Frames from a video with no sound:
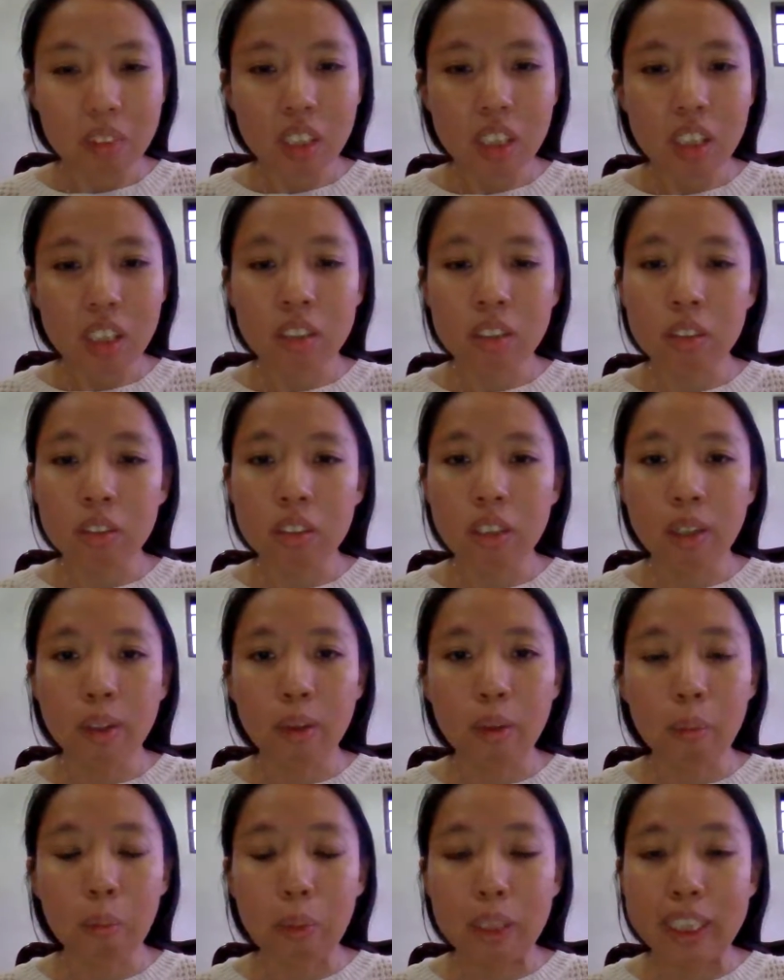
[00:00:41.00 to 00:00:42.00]
So there
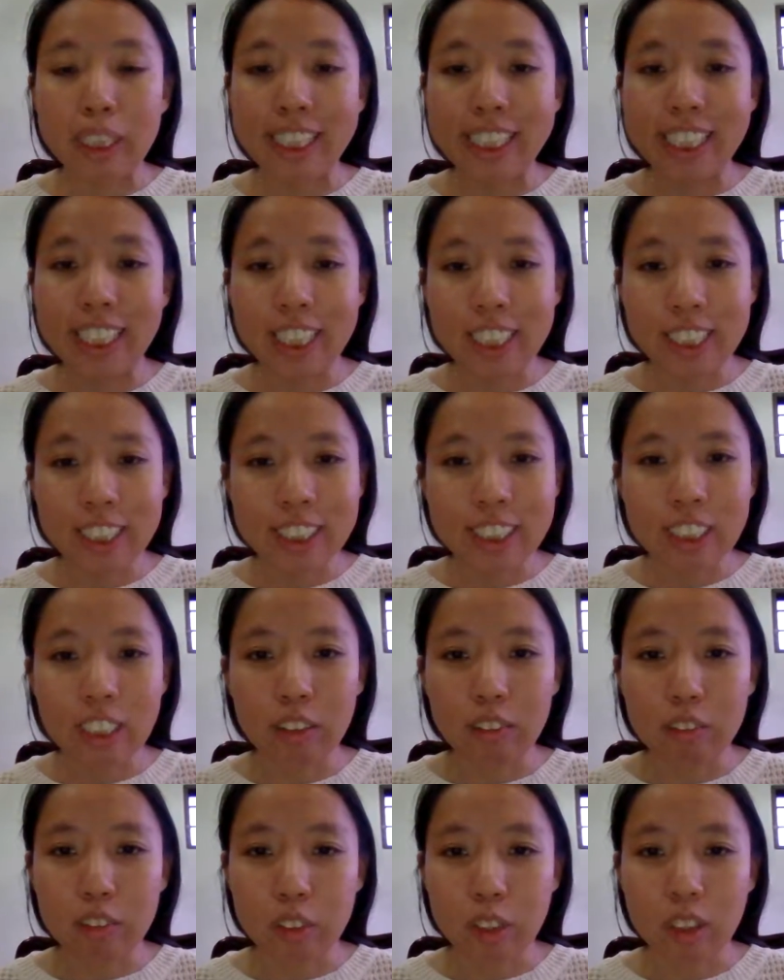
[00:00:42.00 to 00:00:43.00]
will be the inner
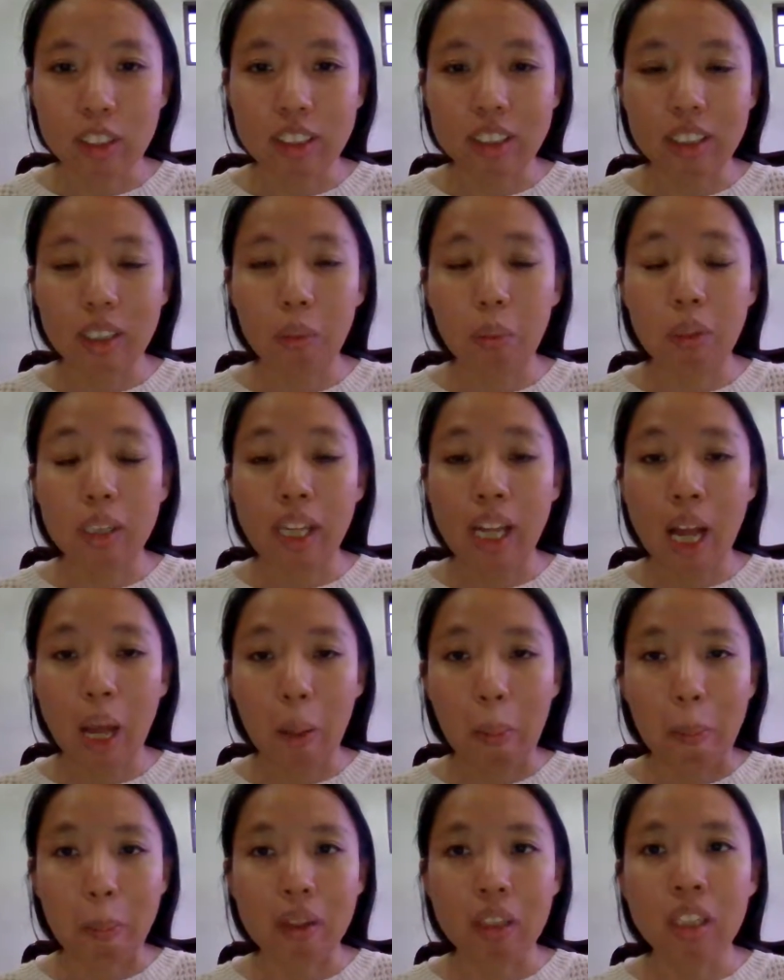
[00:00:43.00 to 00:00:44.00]
self-talk that would
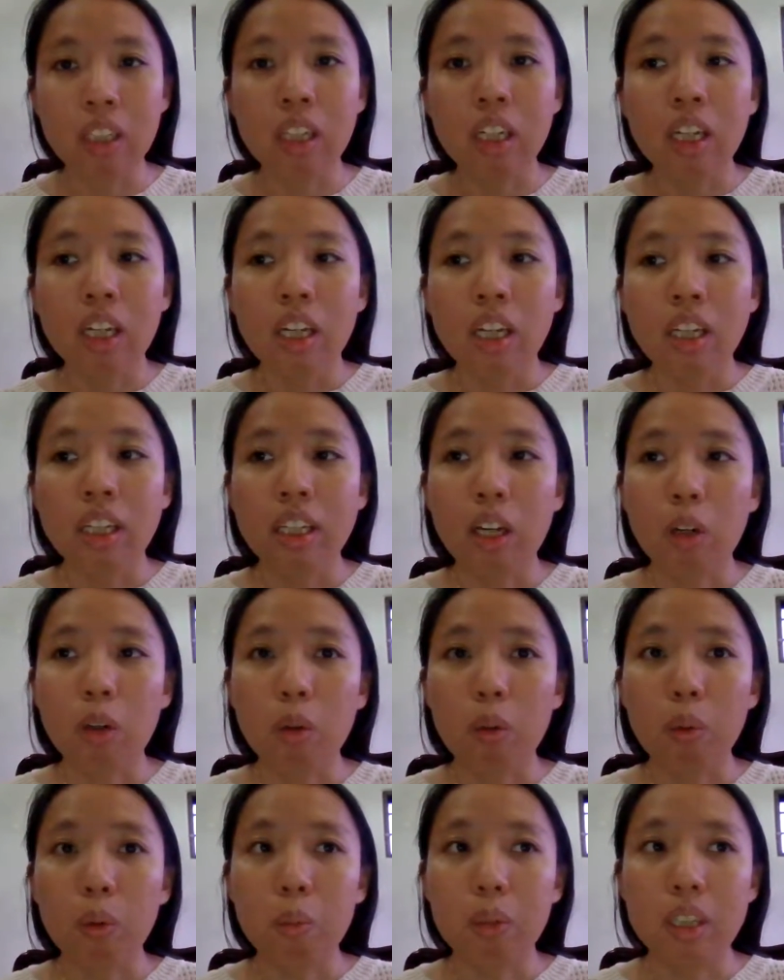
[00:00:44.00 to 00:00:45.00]
happen. There
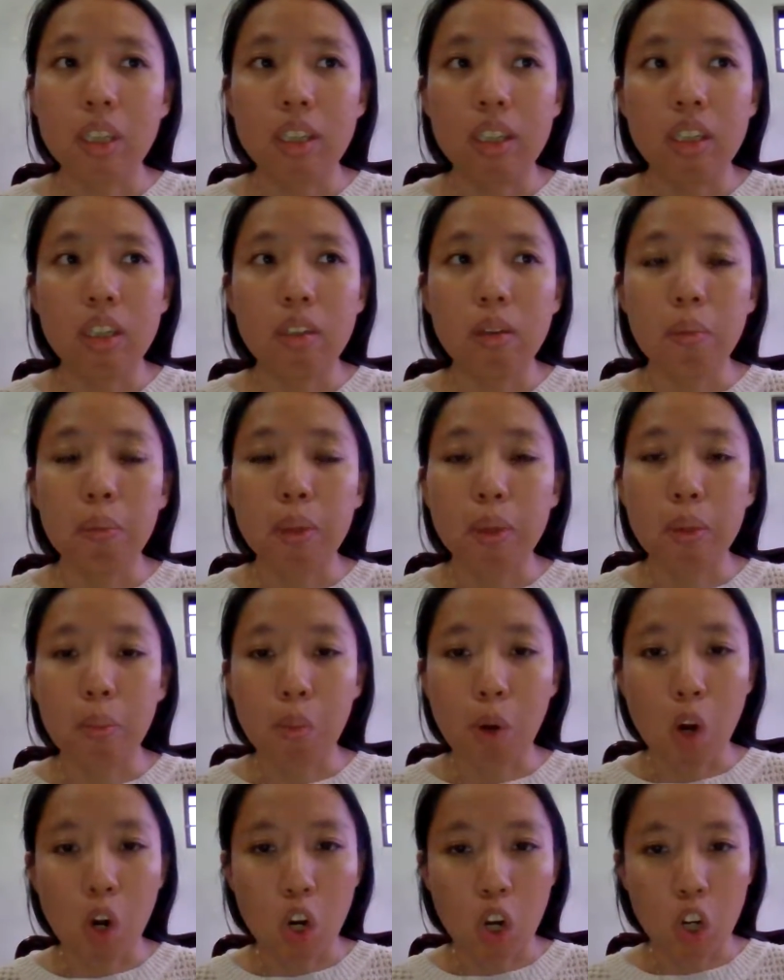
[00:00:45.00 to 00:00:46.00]
will be being
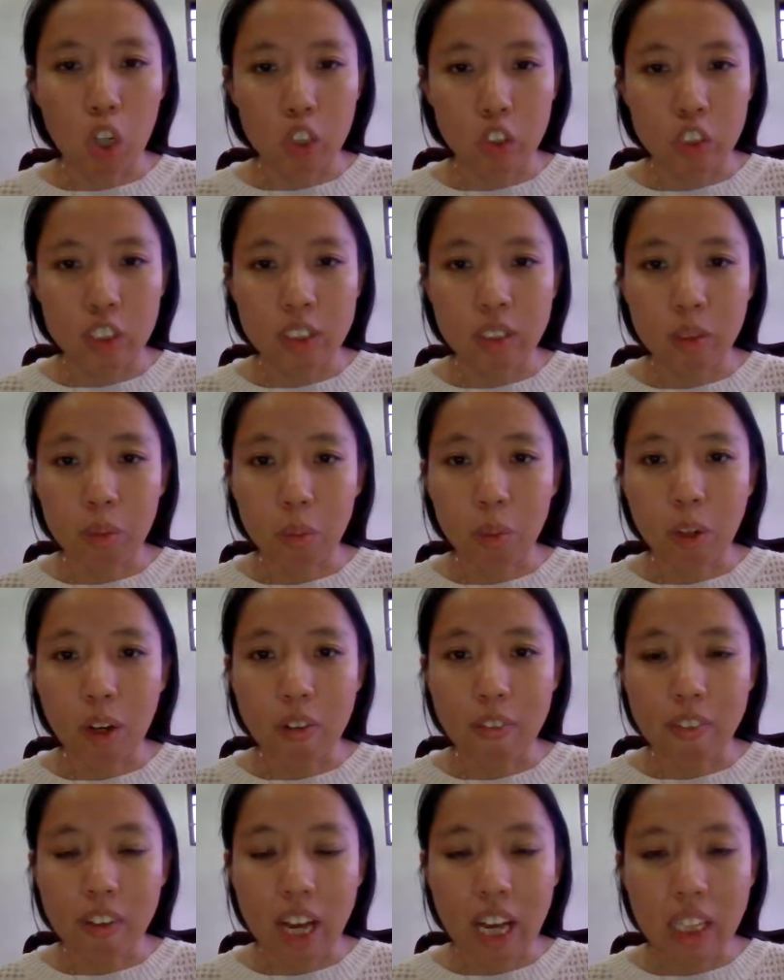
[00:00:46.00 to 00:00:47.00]
more conscious, aware
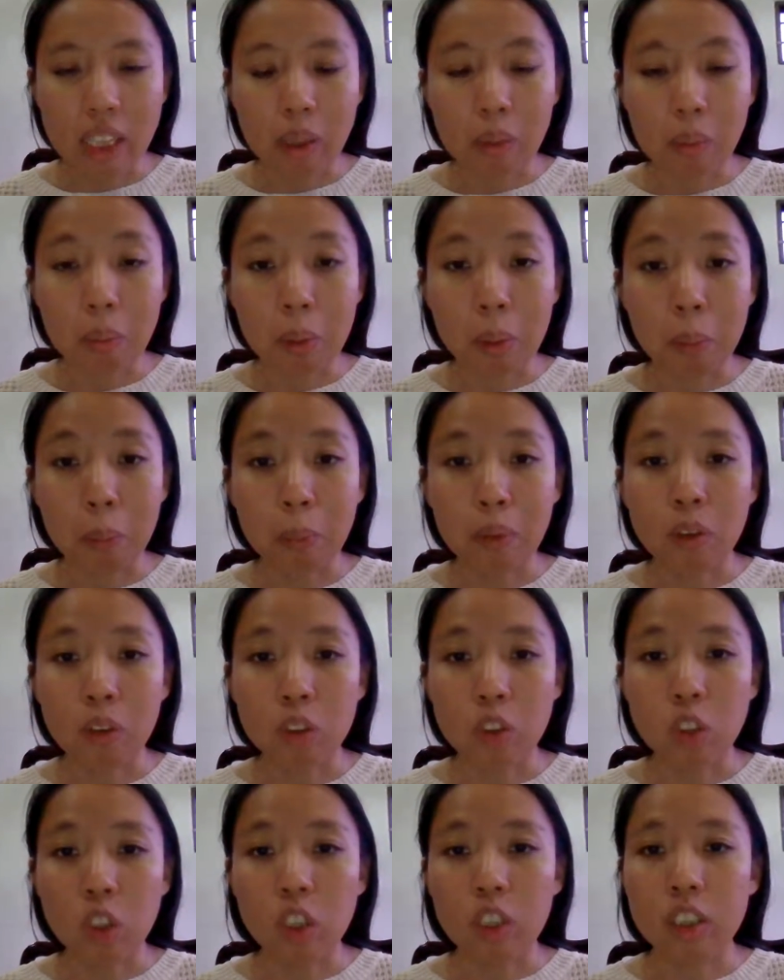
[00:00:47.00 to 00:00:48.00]
of other people
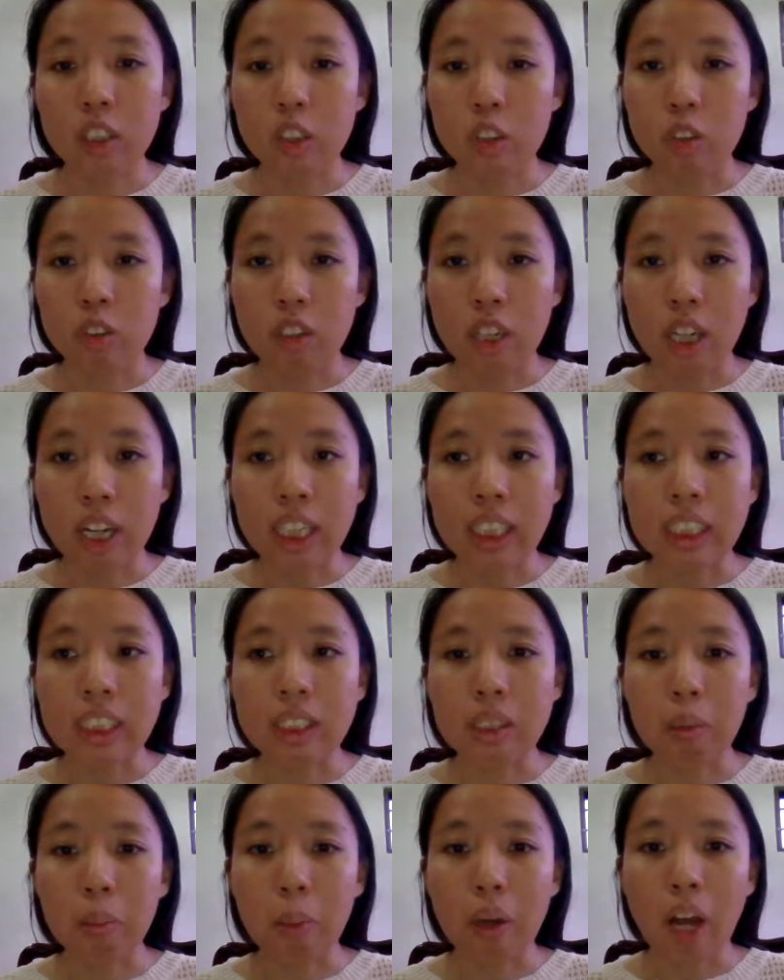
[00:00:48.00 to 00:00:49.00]
talking to
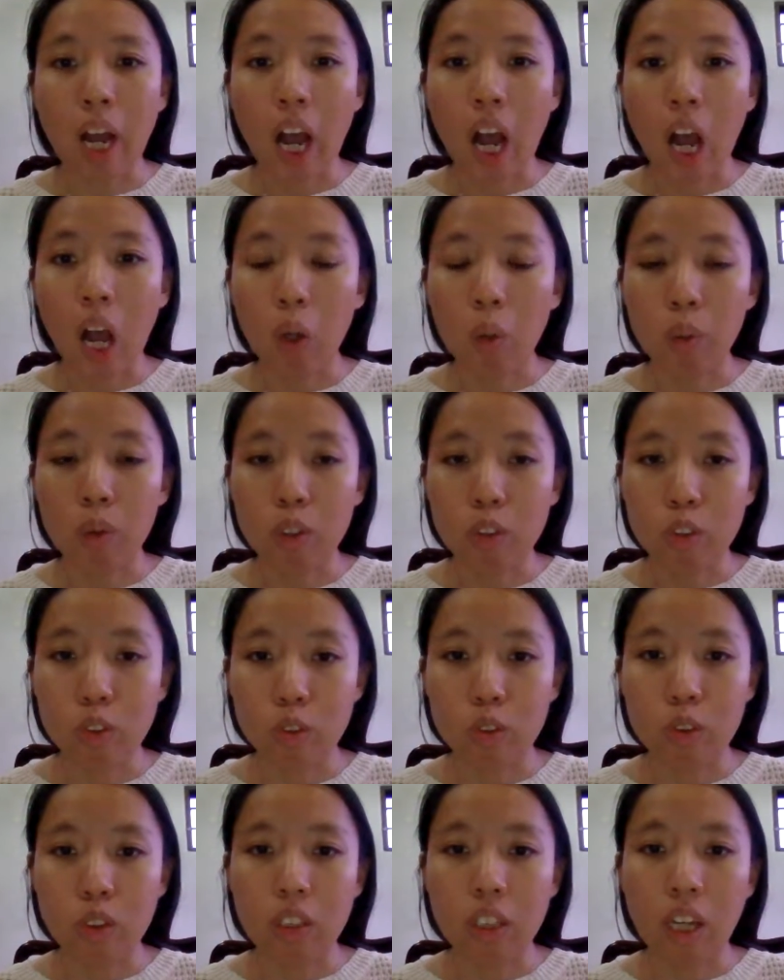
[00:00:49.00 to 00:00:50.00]
us about how we are
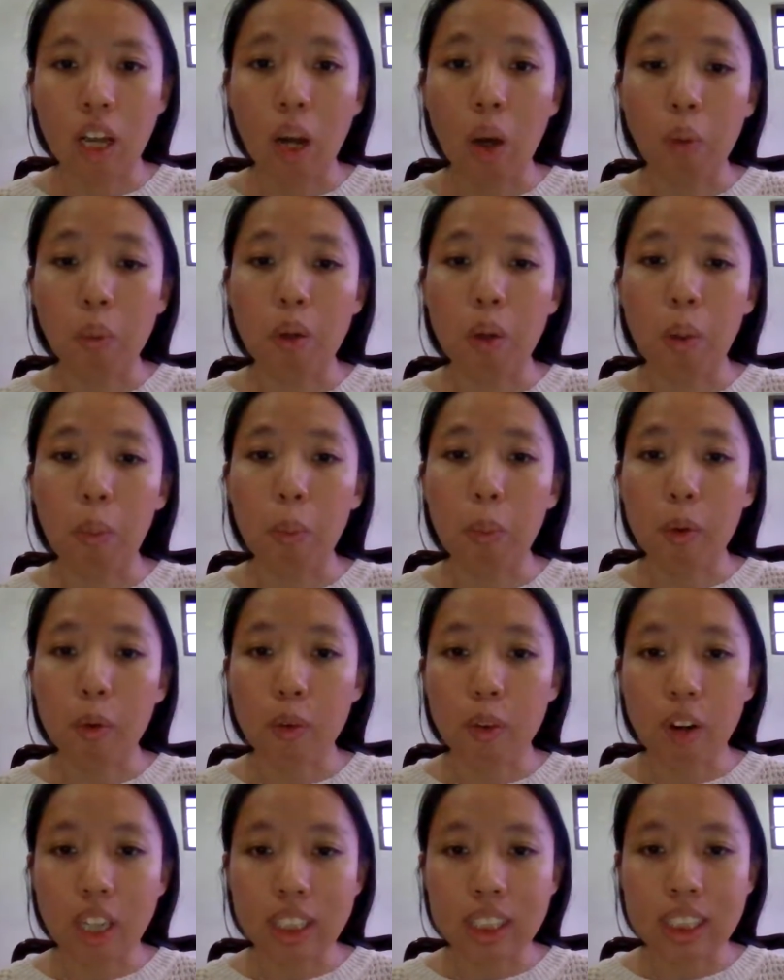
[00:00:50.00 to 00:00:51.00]
doing, how we are
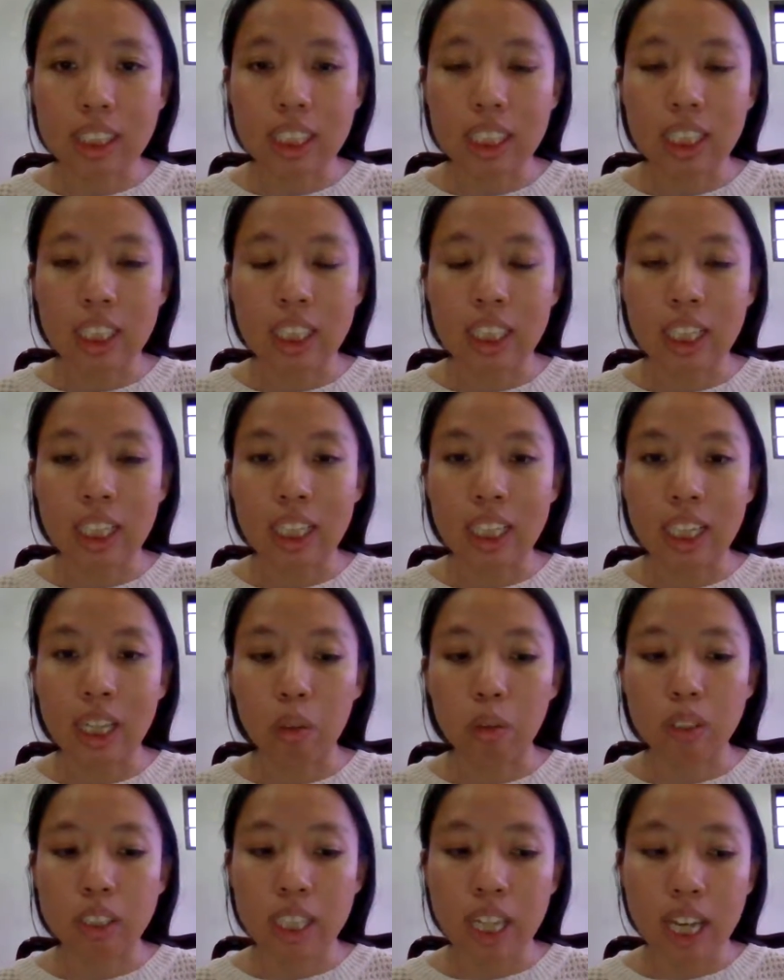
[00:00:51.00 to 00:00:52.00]
progressing in
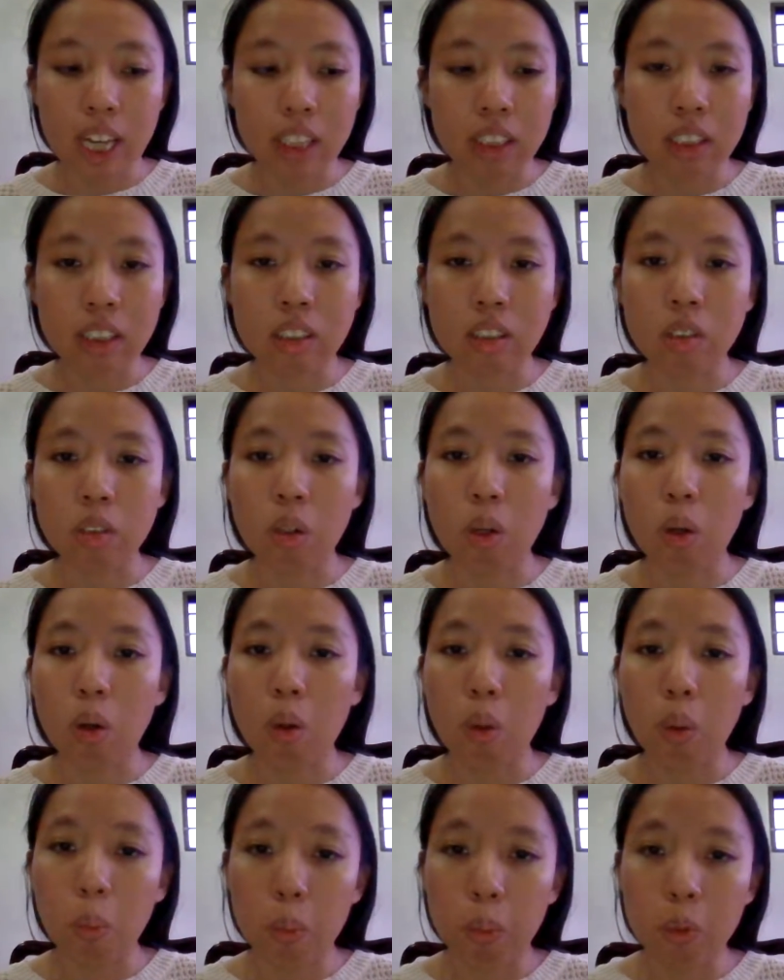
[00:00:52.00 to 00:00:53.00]
our tests or
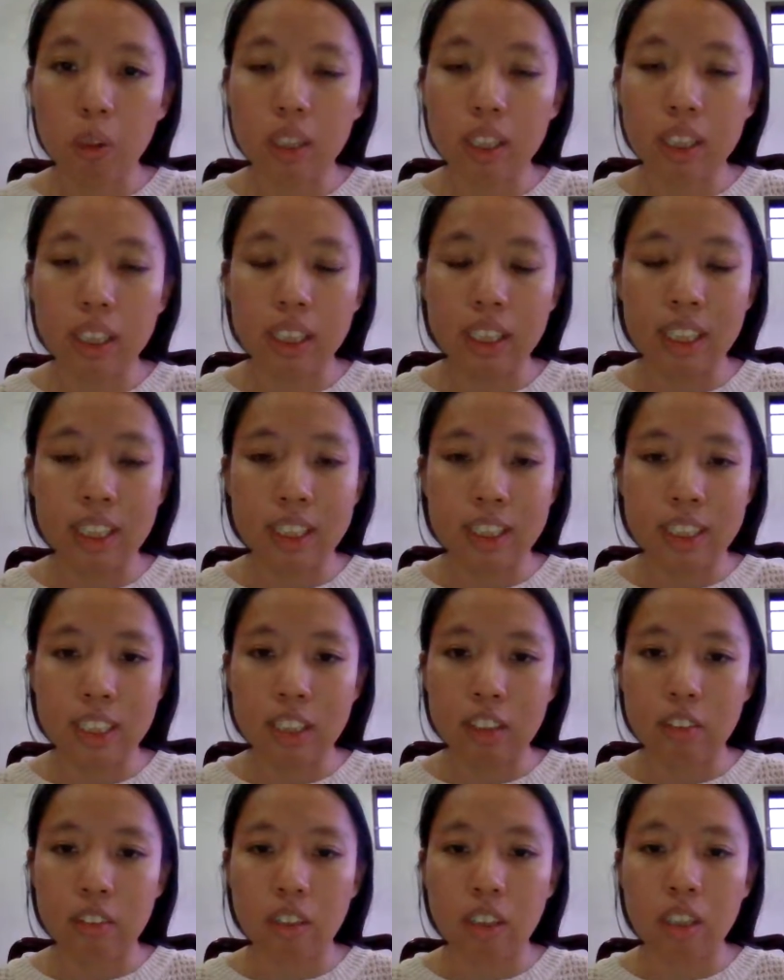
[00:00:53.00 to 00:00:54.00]
homework, and
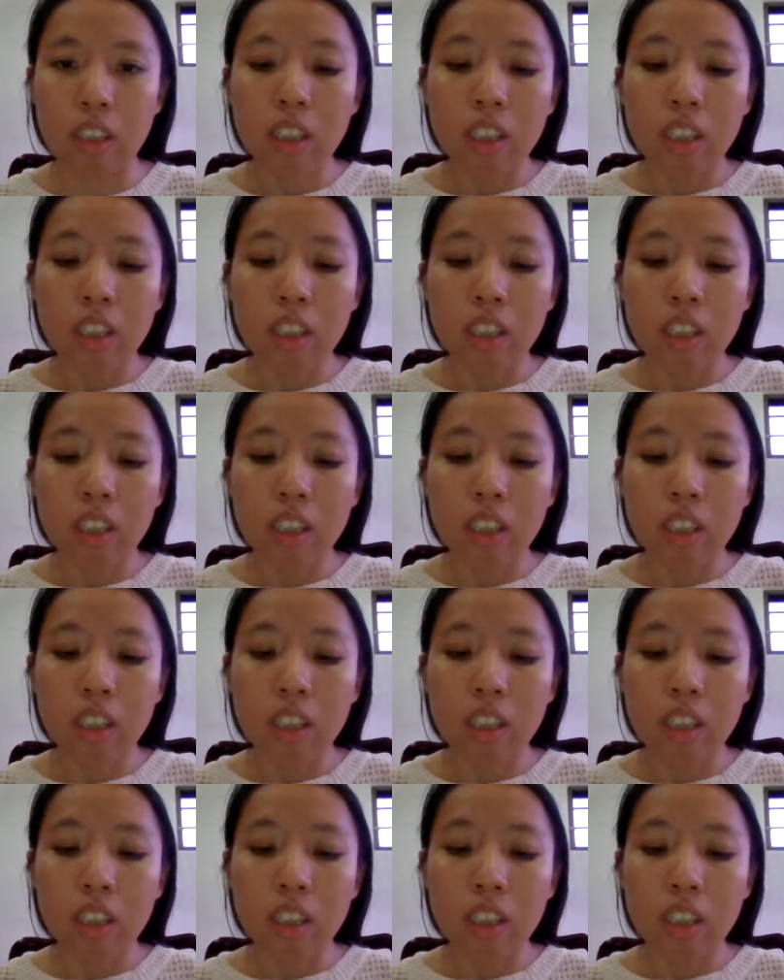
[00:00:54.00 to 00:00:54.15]
etc.